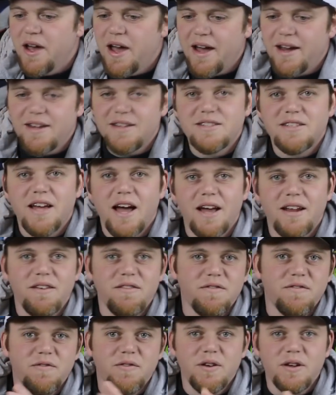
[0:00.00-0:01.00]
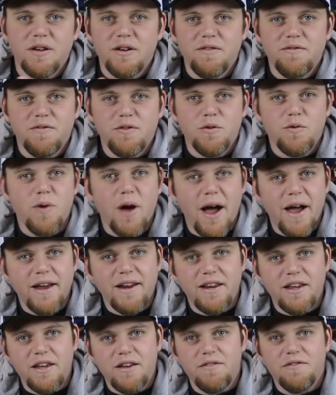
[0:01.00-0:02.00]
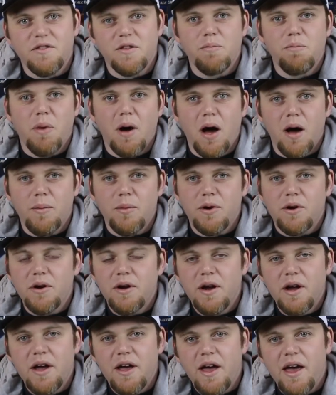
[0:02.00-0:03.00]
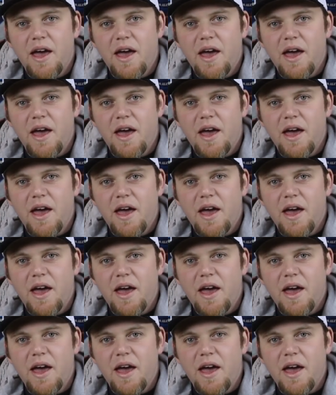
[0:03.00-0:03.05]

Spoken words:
and it's kind of a variety of the Bomber